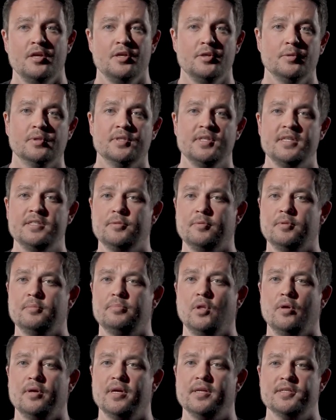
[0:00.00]
you will need to
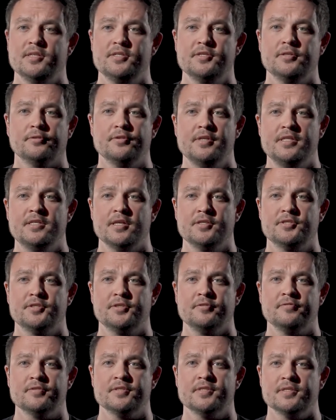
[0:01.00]
employ additional retouch
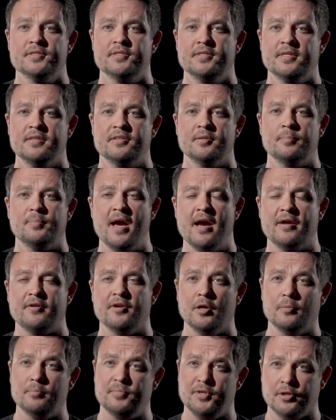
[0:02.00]
services to get the
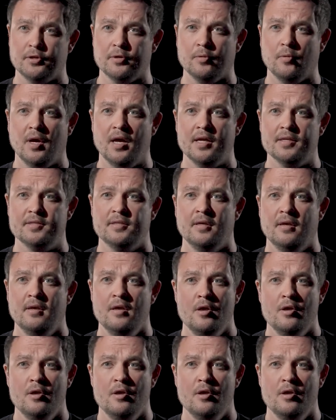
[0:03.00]
background pure white.